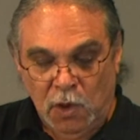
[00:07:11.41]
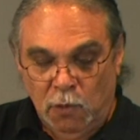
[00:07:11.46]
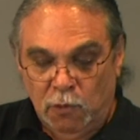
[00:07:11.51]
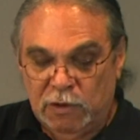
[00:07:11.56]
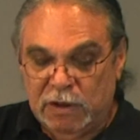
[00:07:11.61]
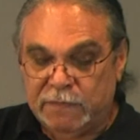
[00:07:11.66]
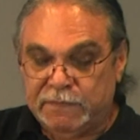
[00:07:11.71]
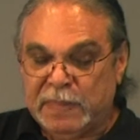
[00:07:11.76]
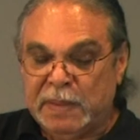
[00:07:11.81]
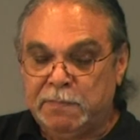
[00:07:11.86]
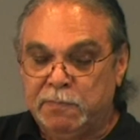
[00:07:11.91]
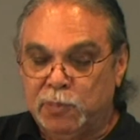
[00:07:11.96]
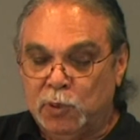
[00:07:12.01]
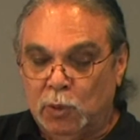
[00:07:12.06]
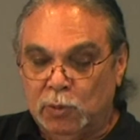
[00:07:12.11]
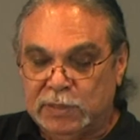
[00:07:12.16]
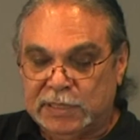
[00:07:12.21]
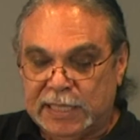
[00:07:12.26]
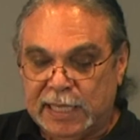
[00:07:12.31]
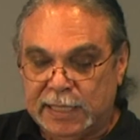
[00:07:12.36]
We have been
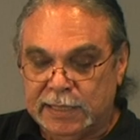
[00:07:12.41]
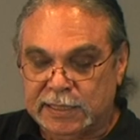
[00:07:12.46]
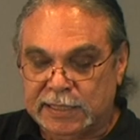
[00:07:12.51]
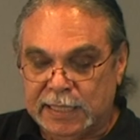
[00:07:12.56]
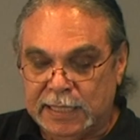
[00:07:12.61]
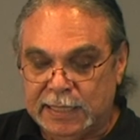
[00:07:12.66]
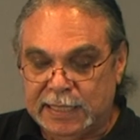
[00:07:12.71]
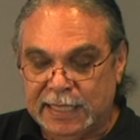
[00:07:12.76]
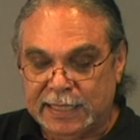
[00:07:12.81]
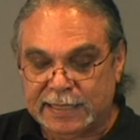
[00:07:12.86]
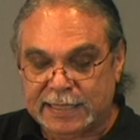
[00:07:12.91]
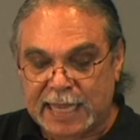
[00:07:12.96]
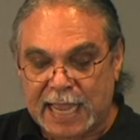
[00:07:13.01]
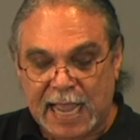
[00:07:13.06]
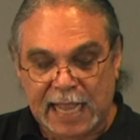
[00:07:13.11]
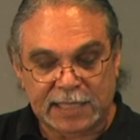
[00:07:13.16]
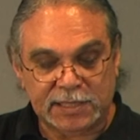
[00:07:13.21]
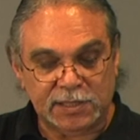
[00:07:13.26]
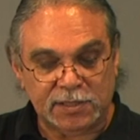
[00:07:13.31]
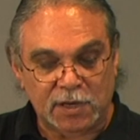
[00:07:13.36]
protesting the
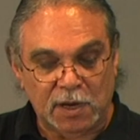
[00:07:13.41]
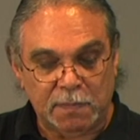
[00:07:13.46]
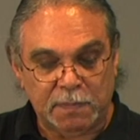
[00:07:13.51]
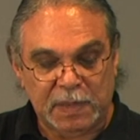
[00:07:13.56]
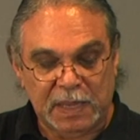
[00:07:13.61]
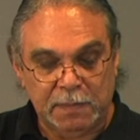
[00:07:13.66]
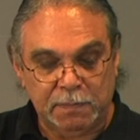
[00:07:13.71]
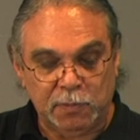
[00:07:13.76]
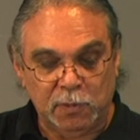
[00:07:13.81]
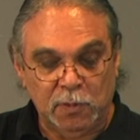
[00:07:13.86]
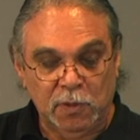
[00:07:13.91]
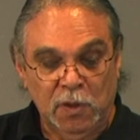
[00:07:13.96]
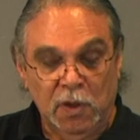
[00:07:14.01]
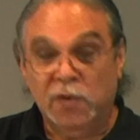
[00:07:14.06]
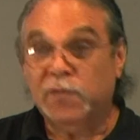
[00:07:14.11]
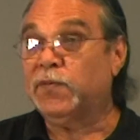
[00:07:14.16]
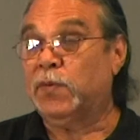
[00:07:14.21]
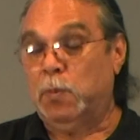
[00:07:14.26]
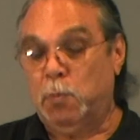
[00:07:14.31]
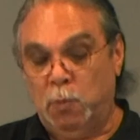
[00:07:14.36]
attacks on our people
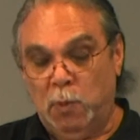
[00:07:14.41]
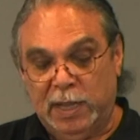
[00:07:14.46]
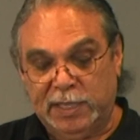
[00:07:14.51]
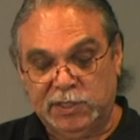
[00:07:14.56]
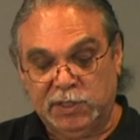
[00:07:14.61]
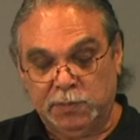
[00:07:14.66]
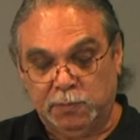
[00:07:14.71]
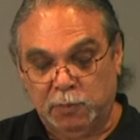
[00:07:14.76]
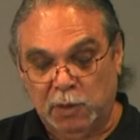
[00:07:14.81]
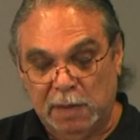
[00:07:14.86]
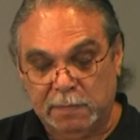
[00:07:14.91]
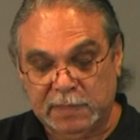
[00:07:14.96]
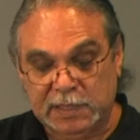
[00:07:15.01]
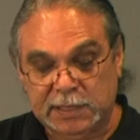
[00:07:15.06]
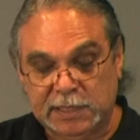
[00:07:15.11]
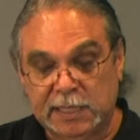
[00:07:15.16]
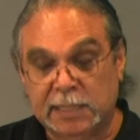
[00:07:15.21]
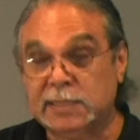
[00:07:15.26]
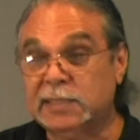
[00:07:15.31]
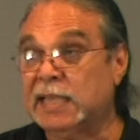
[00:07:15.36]
from white
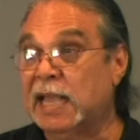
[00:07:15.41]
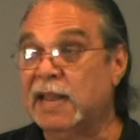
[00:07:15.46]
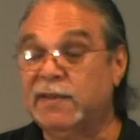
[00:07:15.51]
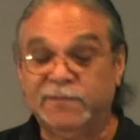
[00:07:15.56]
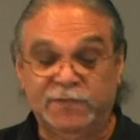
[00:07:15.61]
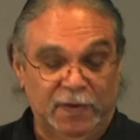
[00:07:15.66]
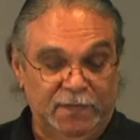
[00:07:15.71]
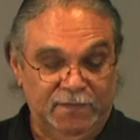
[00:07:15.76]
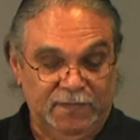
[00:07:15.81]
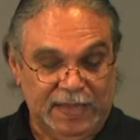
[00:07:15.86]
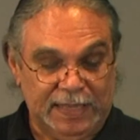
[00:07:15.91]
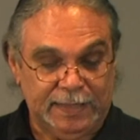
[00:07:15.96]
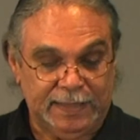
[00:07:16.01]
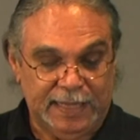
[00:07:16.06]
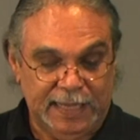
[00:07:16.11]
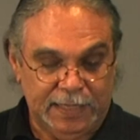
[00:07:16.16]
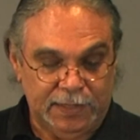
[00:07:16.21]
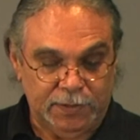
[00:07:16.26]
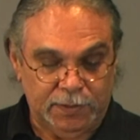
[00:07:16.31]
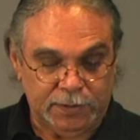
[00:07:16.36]
supremacists and from
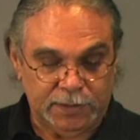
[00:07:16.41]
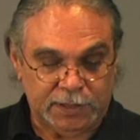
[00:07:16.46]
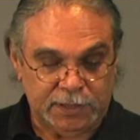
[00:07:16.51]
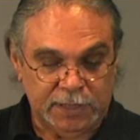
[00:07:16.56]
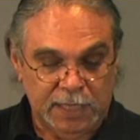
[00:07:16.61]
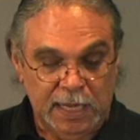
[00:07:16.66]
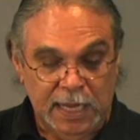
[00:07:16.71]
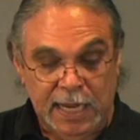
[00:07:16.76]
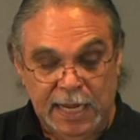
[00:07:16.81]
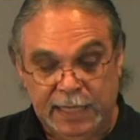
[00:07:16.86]
bandidos.